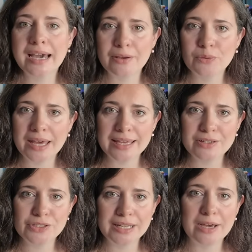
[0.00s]
out your
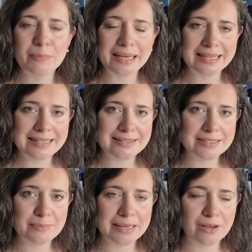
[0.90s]
gauge and how big it needs
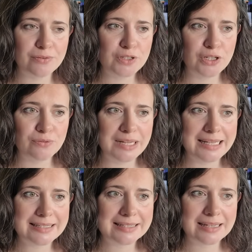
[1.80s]
to be after you've
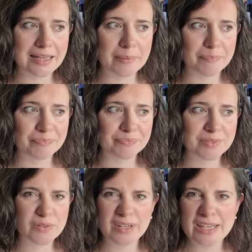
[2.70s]
knit
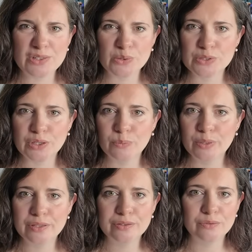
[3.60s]
sort of an inch or so
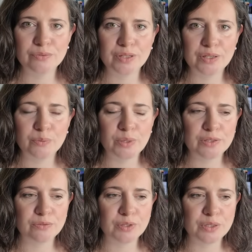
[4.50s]
worth
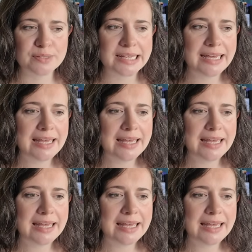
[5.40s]
of rows.